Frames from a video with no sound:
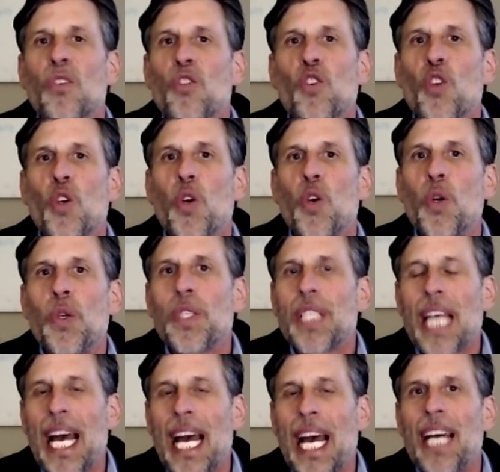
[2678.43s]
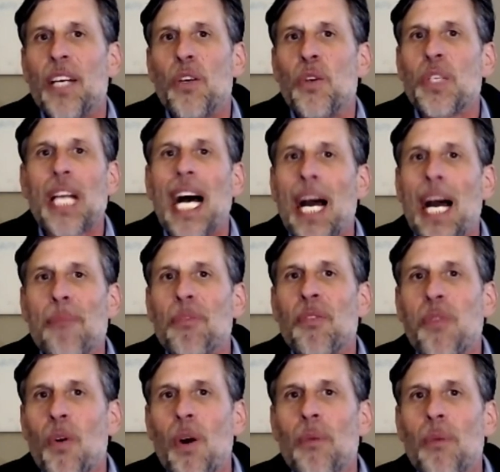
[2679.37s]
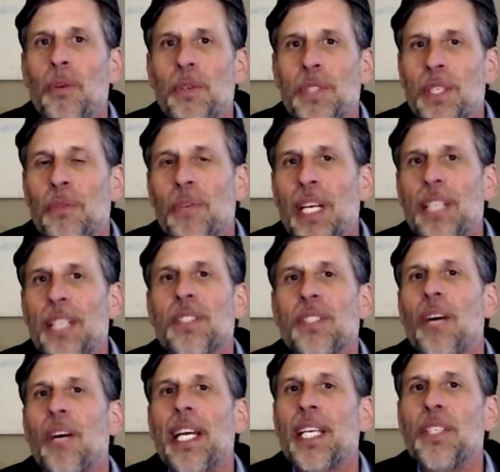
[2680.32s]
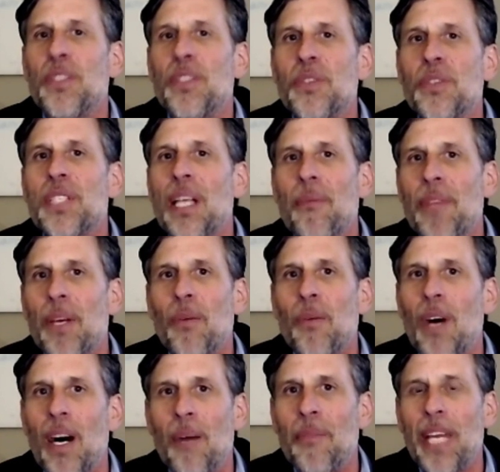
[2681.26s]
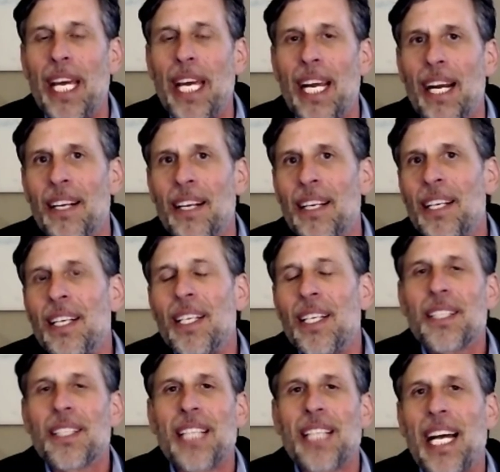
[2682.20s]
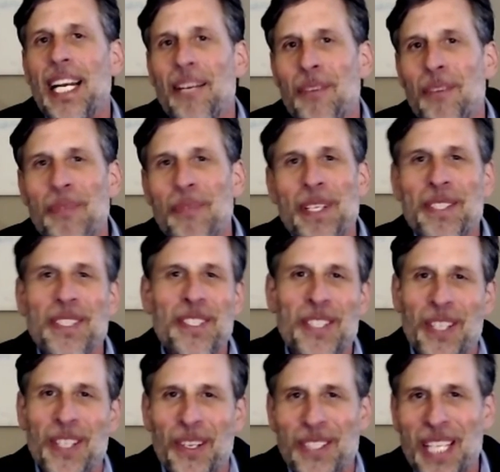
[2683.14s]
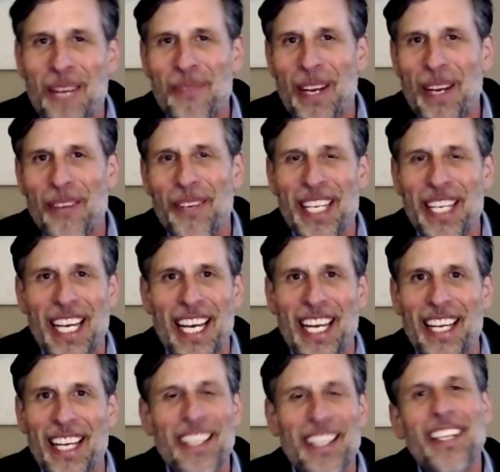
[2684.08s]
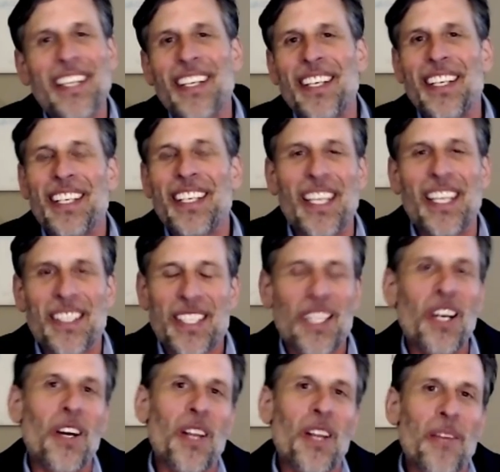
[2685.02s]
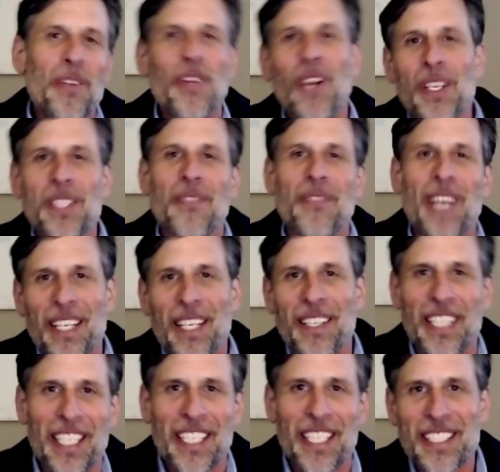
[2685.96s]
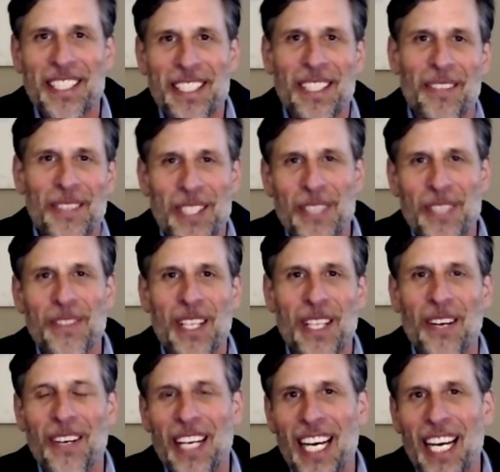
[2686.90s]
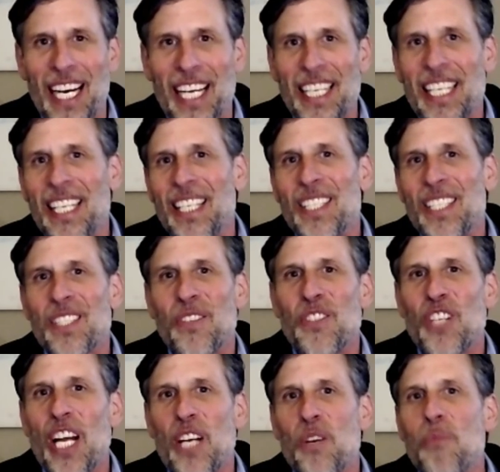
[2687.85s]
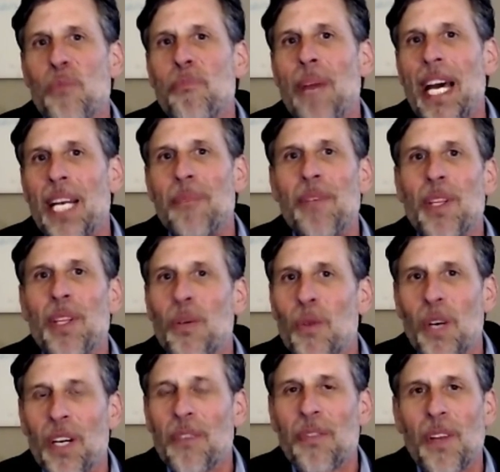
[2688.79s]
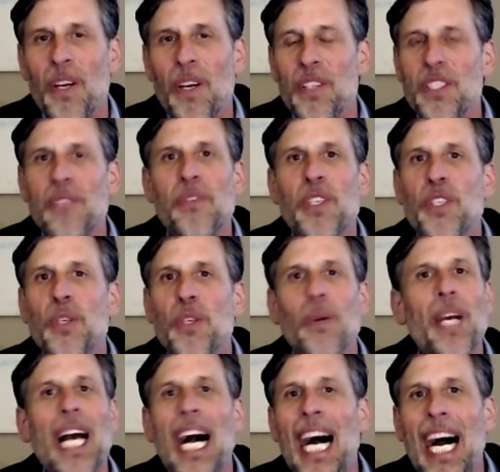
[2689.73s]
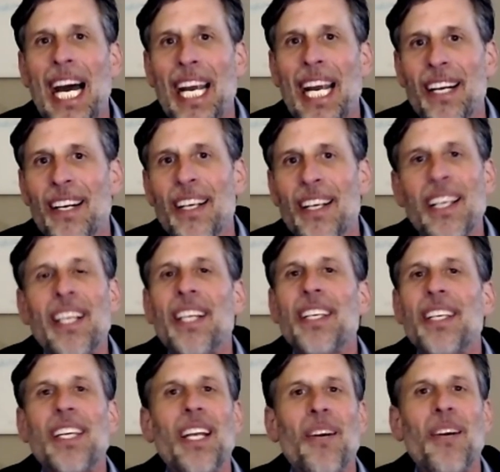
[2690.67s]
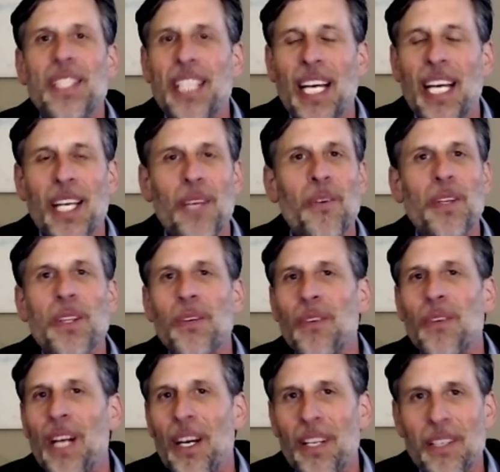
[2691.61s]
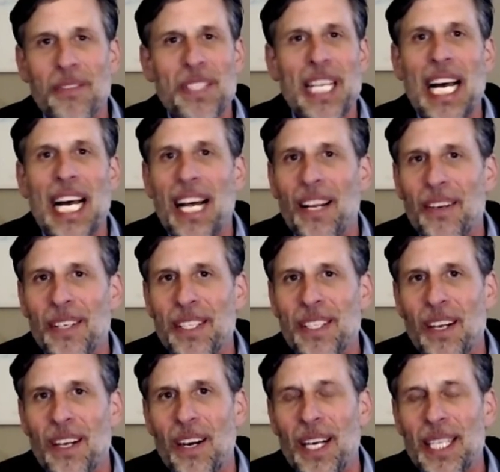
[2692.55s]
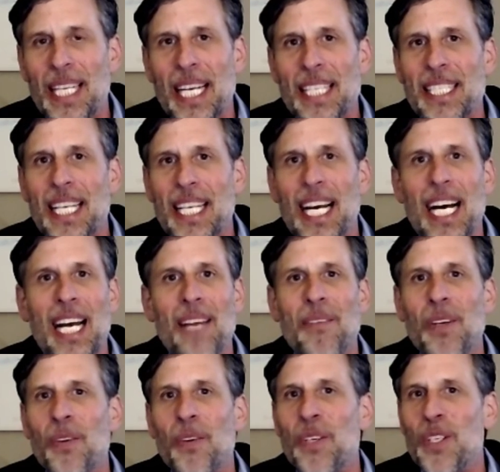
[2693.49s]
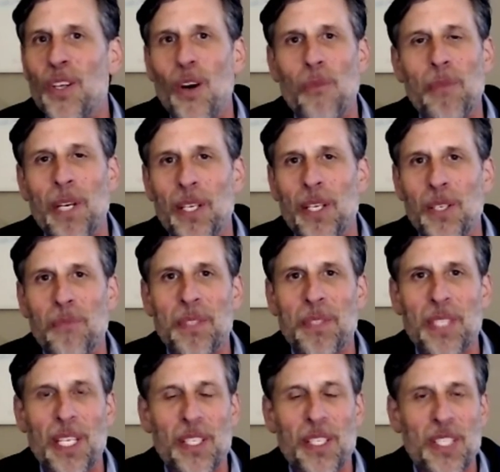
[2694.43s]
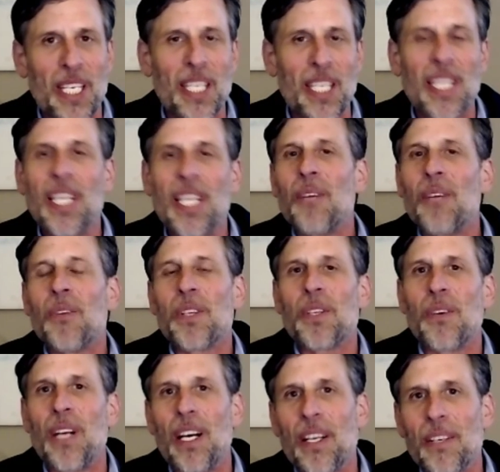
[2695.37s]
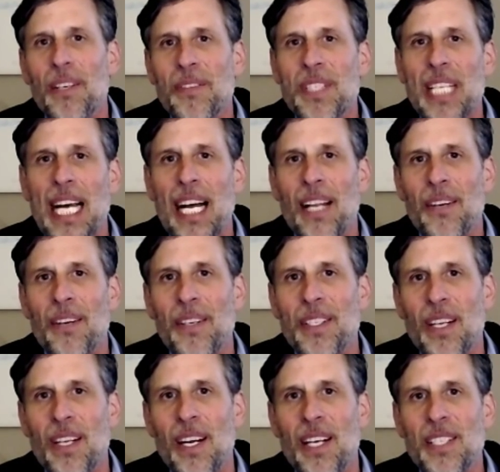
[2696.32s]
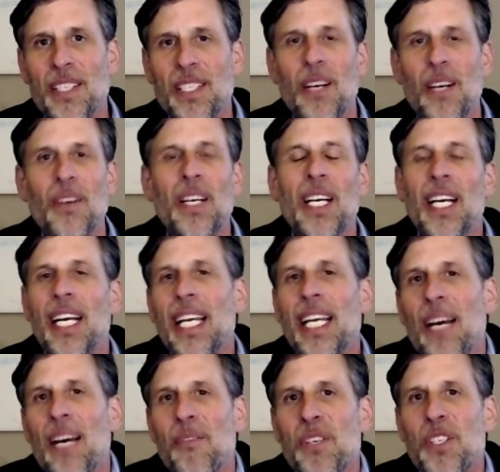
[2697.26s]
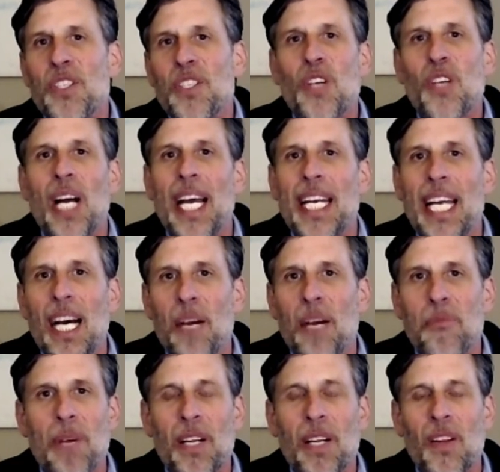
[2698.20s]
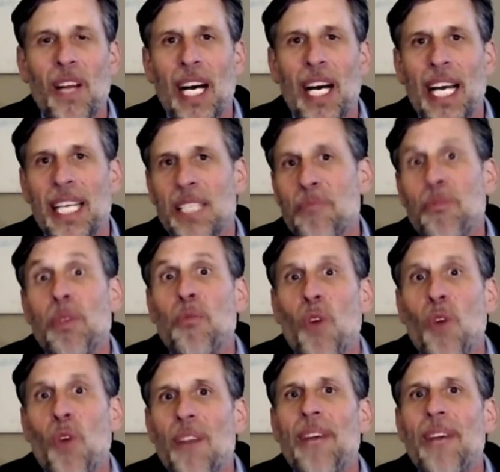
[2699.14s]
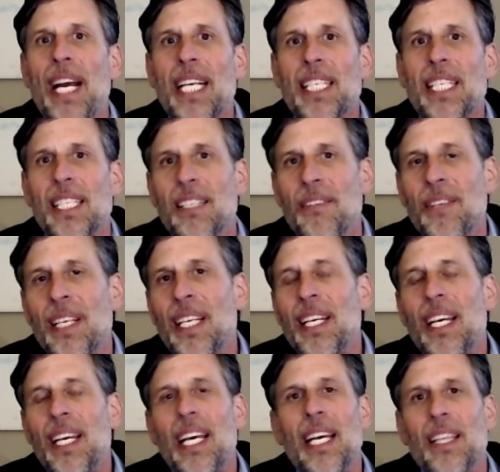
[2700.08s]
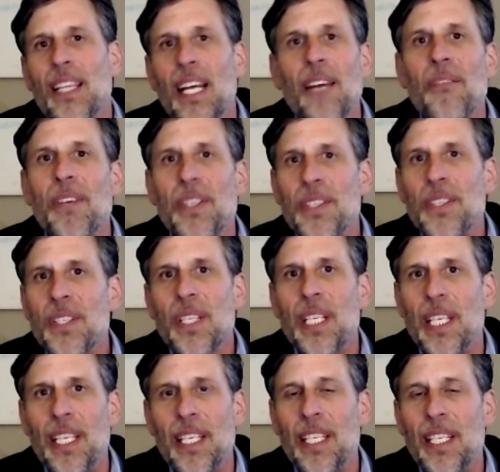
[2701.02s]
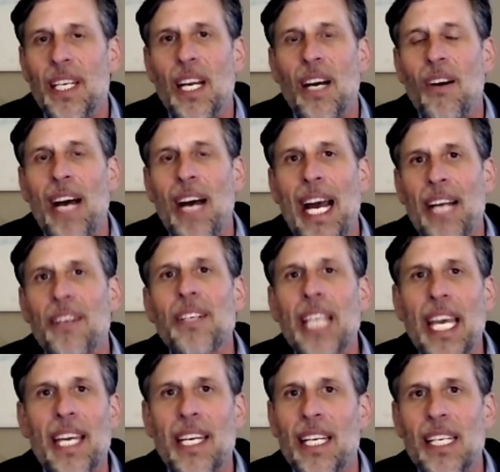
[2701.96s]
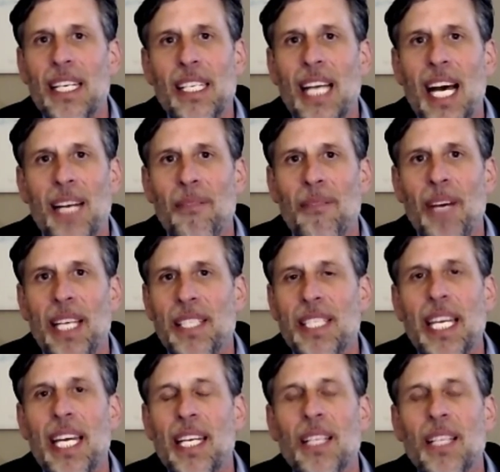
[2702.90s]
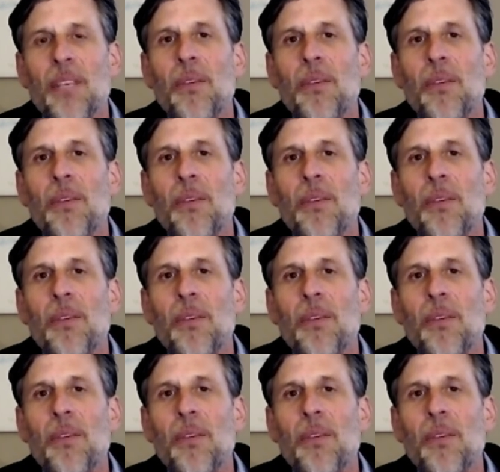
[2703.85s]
who's at, who's a high performer, who's at risk, so I can do something while I'm there. Because not every business shows up every day and you know, said, oh, let me run some analytics, you know, let me see what's going on. So you try to embed them in the workflows. If you're doing a hire, you know, we tell you what the relative salaries are at that time, or when you open a new position, what the relative salaries are. So again, we're just trying to help our clients be more effective and leverage the, you know, aggregated and anonymized data that